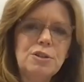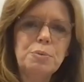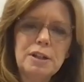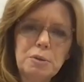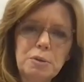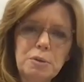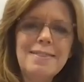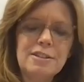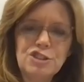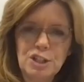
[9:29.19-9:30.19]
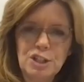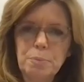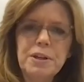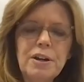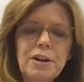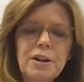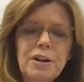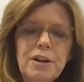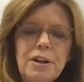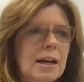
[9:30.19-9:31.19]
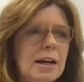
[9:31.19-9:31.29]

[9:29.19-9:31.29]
to really right the ship there